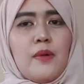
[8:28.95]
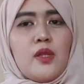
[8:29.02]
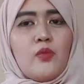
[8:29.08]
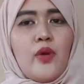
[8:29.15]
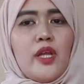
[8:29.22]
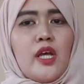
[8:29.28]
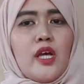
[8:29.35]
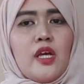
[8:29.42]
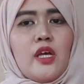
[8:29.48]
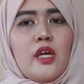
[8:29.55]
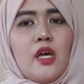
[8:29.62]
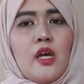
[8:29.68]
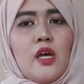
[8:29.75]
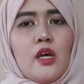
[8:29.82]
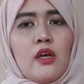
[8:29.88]
But when I
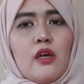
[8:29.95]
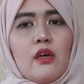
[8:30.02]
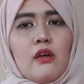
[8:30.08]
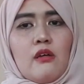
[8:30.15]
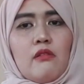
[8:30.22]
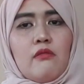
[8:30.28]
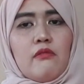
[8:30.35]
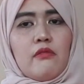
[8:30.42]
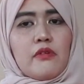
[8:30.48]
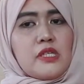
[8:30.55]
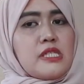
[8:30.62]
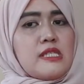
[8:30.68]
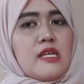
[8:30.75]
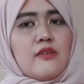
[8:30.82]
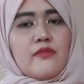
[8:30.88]

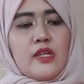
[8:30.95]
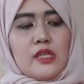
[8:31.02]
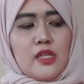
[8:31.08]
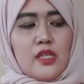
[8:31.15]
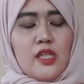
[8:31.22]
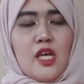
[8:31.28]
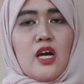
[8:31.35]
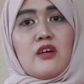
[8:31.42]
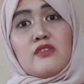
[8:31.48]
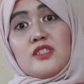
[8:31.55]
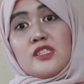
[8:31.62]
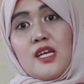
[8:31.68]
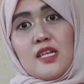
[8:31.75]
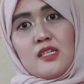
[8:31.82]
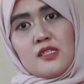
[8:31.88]
received it, hindi ako
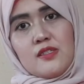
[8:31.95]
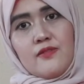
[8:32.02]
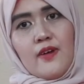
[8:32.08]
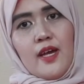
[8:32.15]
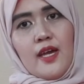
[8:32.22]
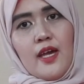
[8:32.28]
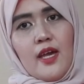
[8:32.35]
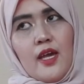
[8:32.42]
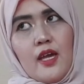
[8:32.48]
na-satisfied.